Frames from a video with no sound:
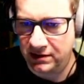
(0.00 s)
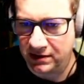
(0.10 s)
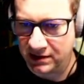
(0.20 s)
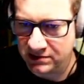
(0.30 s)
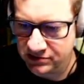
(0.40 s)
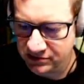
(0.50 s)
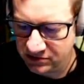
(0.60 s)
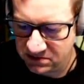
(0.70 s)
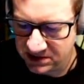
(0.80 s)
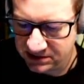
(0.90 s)
and
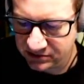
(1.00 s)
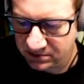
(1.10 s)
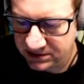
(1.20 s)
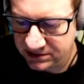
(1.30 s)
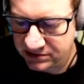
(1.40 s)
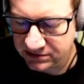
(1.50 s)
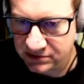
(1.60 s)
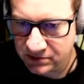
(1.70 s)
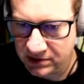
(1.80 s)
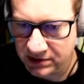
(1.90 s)
zoom into a miniature
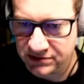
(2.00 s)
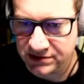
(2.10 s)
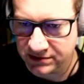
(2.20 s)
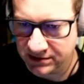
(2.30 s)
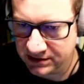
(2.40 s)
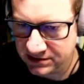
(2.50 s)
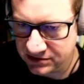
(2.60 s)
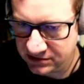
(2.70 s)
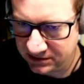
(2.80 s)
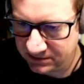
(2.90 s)
as well, so you can then
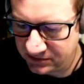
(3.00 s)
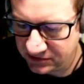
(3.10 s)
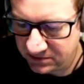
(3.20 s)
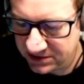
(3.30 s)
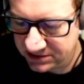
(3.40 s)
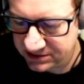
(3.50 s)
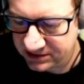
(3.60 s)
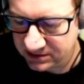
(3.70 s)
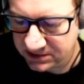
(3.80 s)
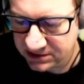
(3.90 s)
zoom in,
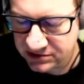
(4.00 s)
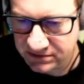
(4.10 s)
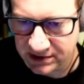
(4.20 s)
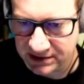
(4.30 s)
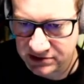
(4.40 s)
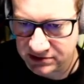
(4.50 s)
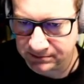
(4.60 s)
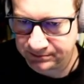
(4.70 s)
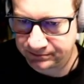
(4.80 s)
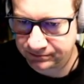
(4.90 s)
see the miniature in
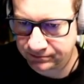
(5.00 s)
action,